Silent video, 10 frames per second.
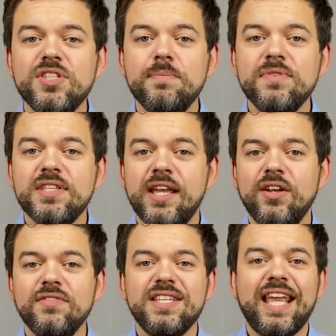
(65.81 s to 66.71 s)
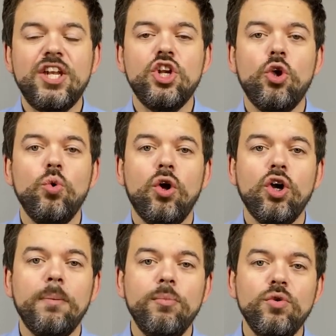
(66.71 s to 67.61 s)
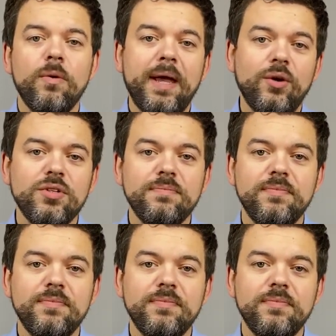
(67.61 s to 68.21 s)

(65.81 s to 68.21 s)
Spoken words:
themselves can no longer move about.